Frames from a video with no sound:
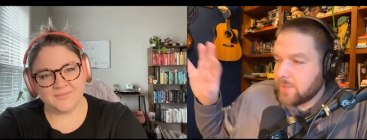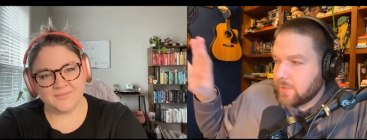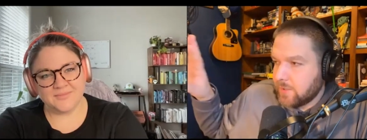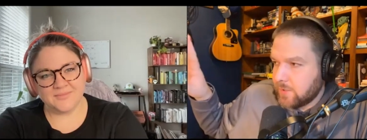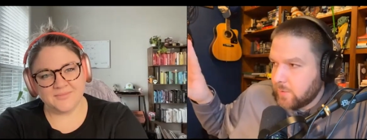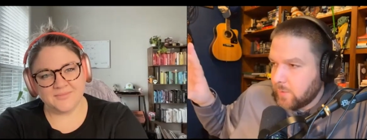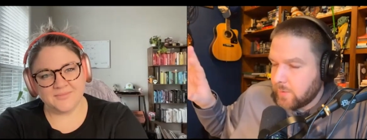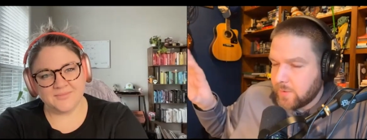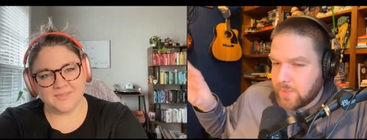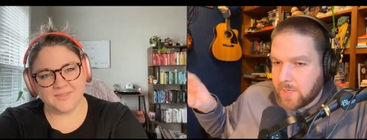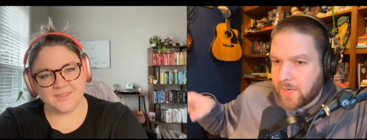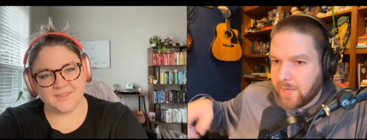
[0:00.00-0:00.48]
Speaker 1: He's
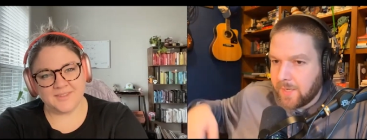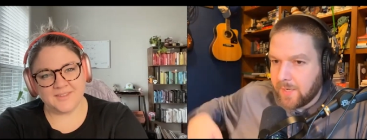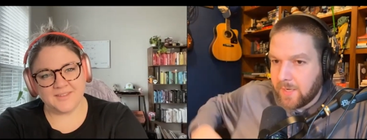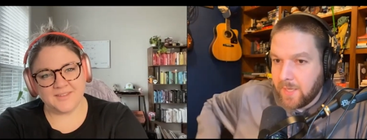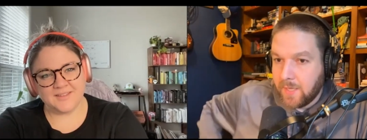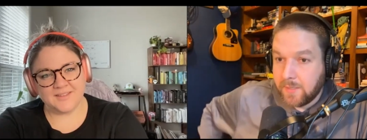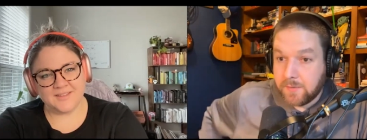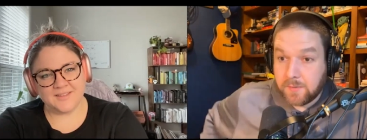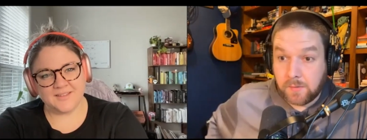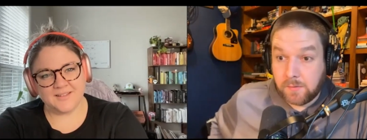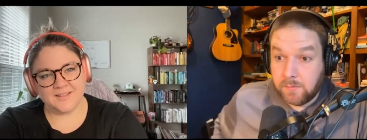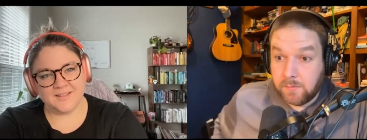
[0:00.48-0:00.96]
doing
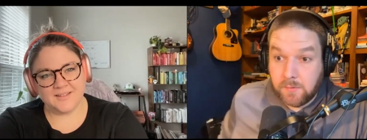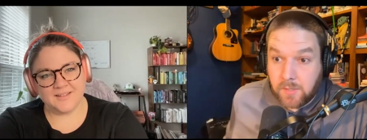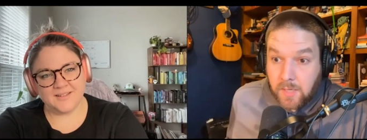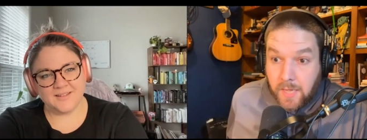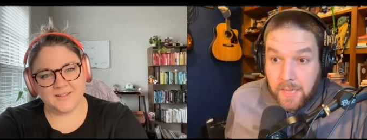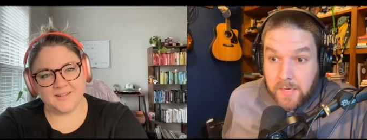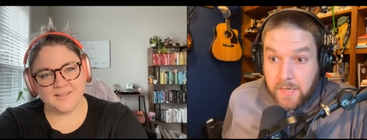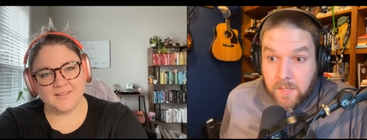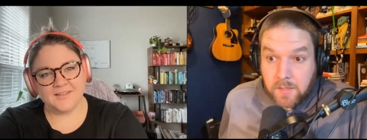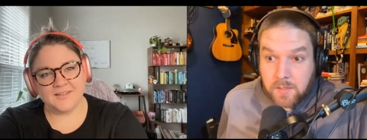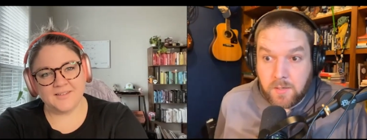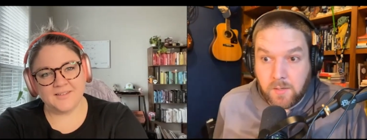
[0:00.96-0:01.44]
talking heads like,
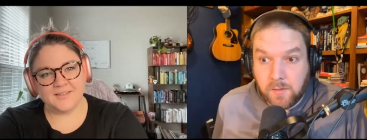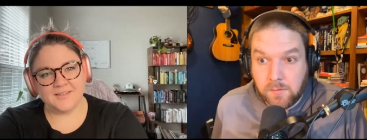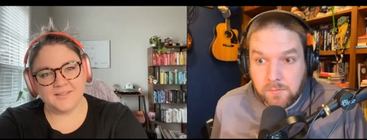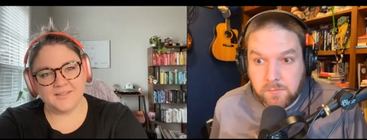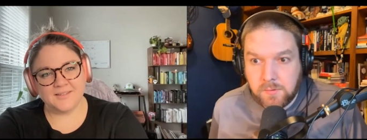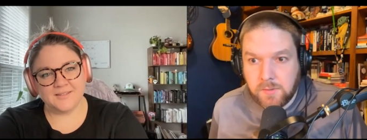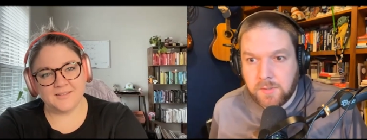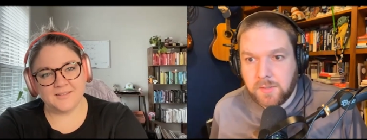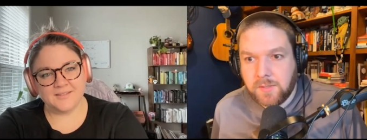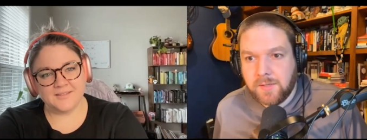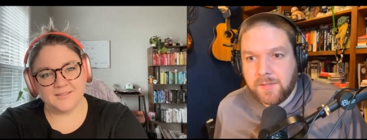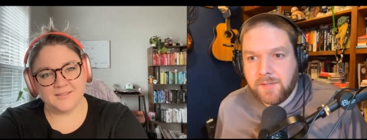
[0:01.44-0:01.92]
look, I didn't
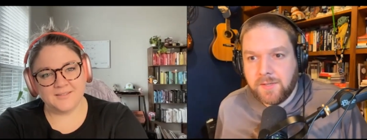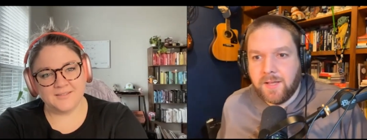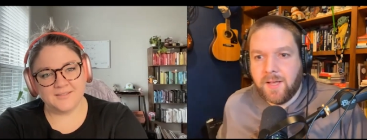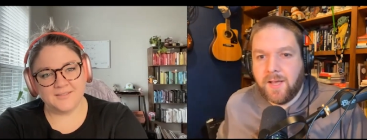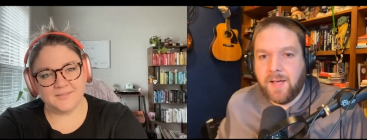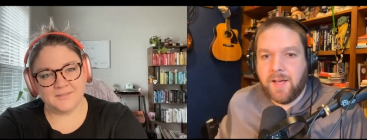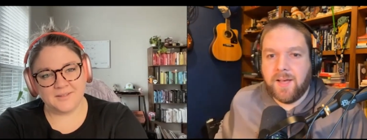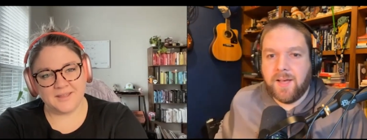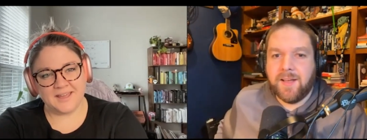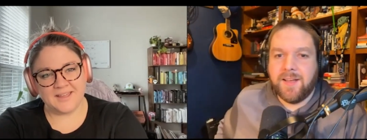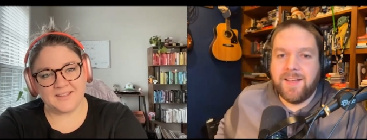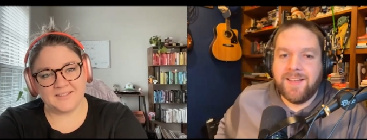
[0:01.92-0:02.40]
know.
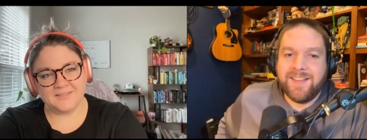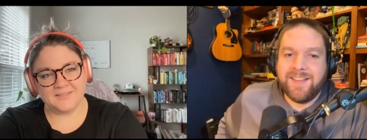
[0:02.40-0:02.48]
Uh,